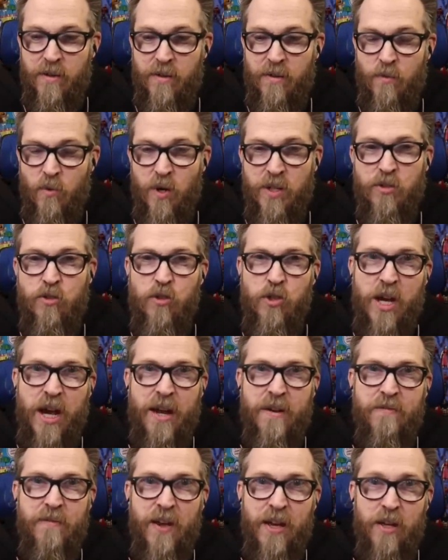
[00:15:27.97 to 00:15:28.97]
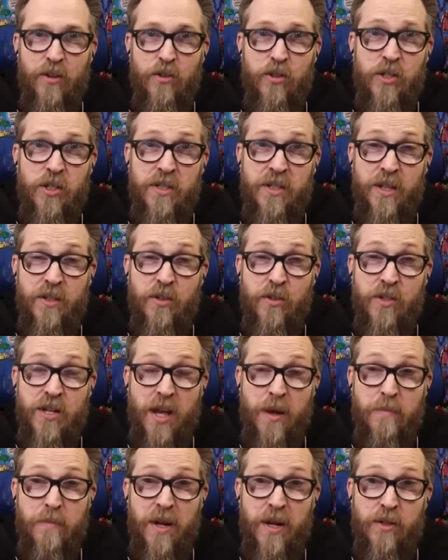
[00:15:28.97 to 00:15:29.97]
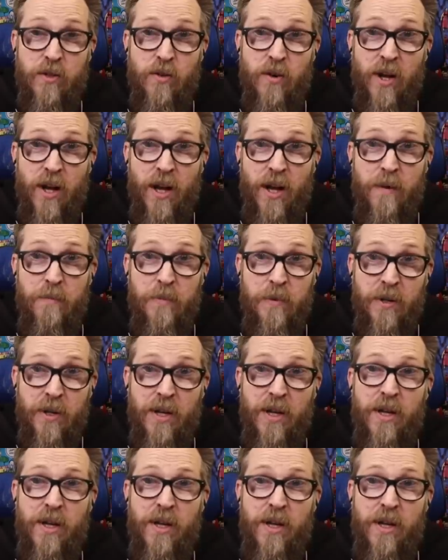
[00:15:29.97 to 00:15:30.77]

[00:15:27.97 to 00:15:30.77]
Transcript: once Jack fails, she says, Your 10 minutes are up.